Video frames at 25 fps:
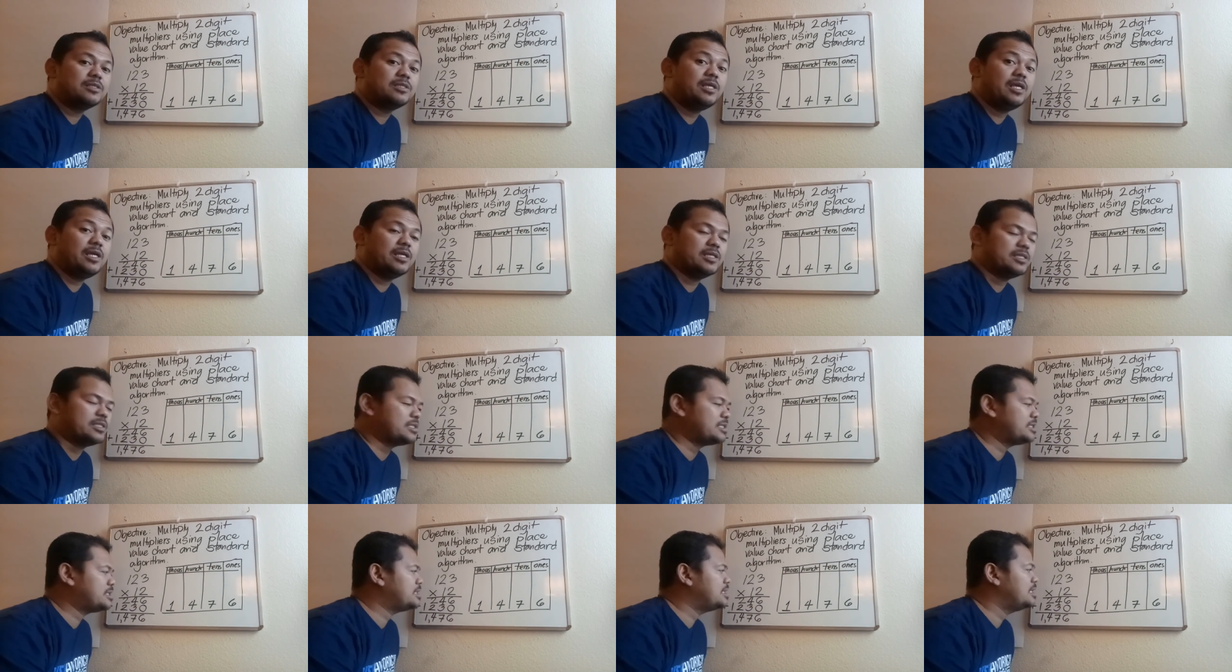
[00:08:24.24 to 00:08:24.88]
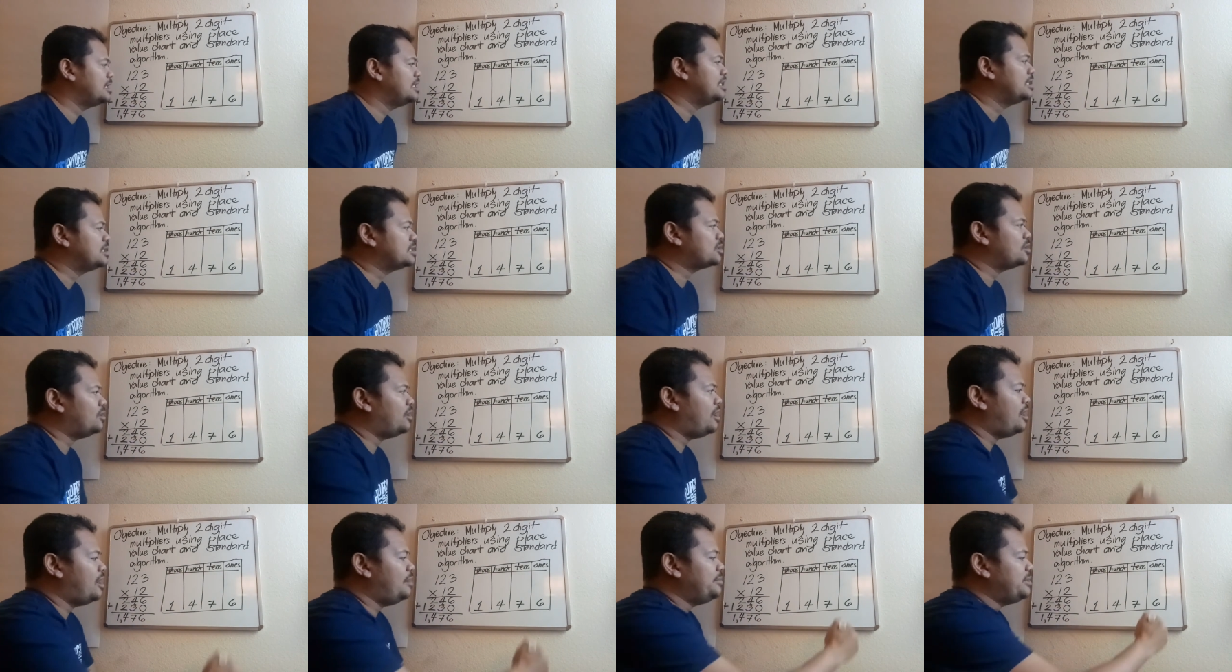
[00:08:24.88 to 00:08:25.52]
discs.
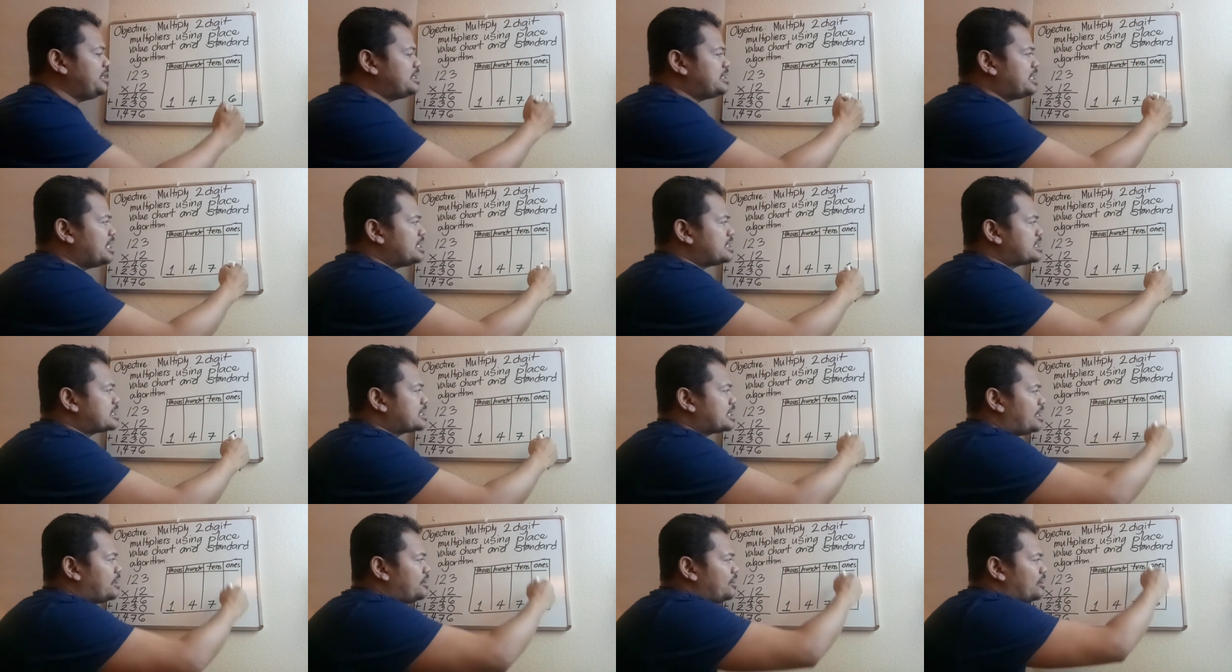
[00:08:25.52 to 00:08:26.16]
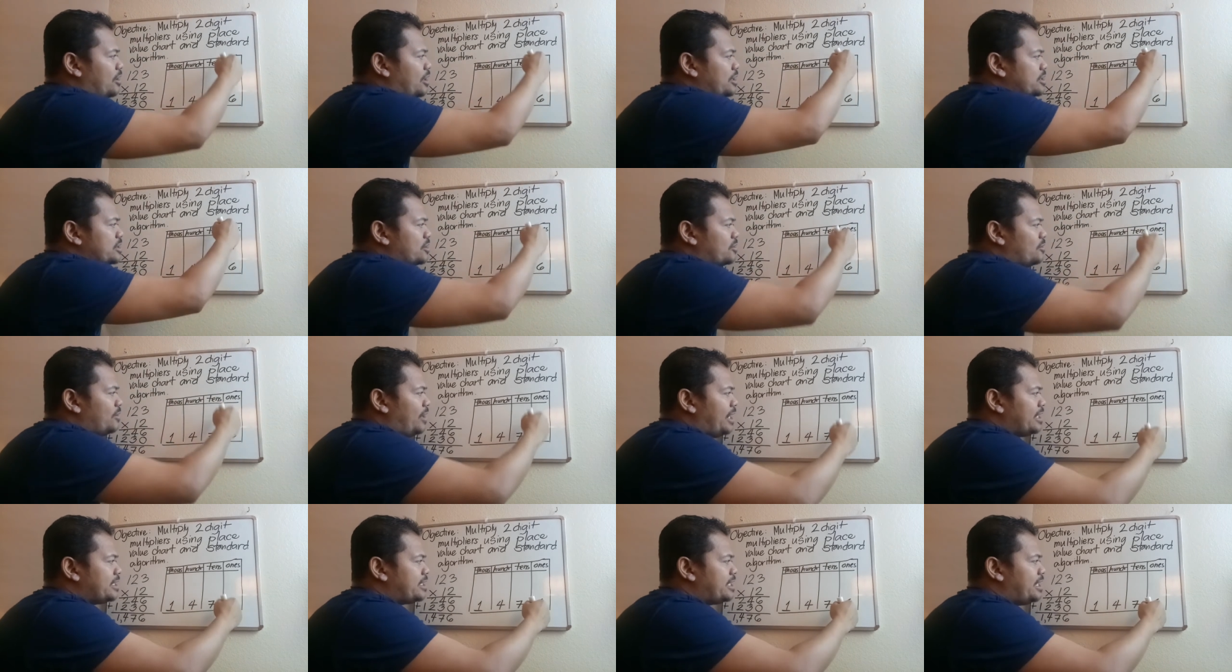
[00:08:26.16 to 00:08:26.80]
So how many discs are you going to
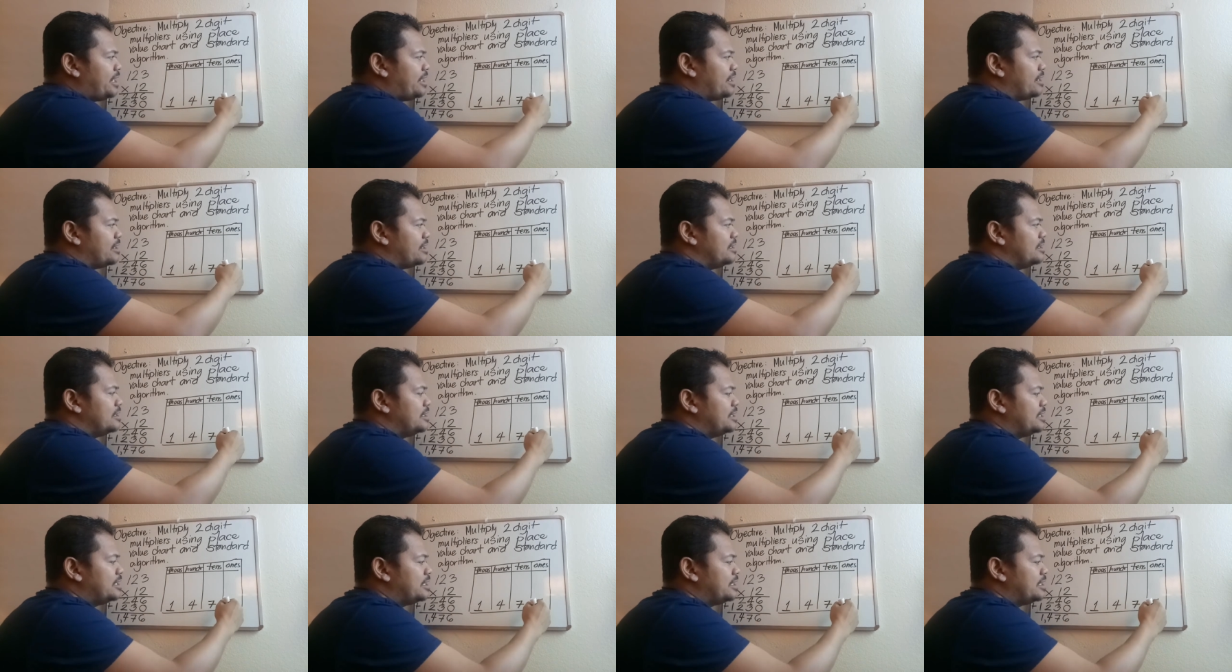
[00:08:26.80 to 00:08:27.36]
write here?